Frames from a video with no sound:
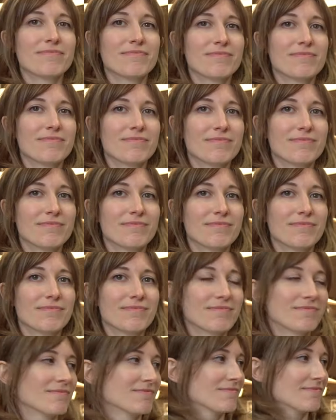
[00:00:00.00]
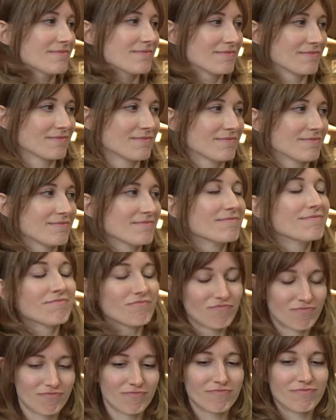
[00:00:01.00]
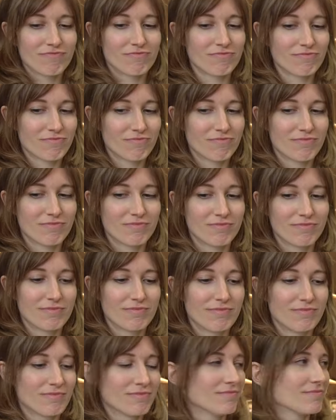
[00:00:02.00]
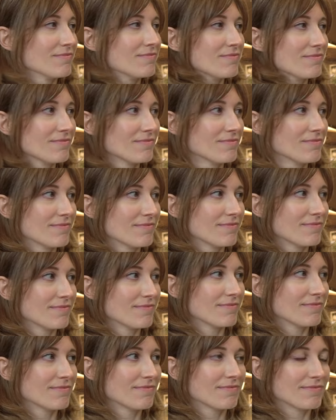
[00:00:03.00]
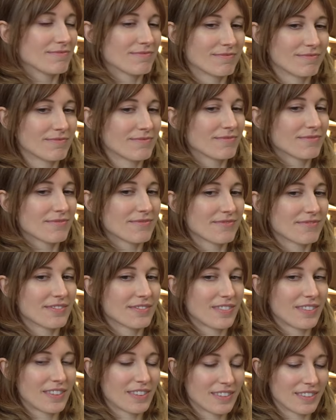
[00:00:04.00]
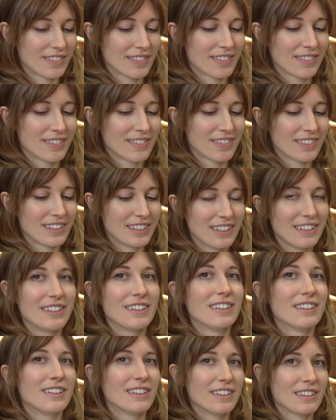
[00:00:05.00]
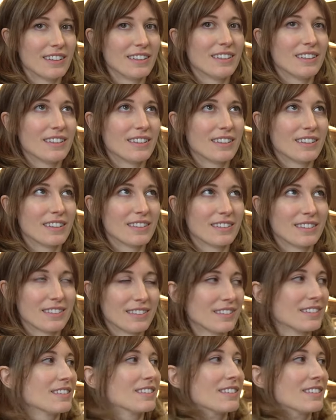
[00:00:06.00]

(not speaking)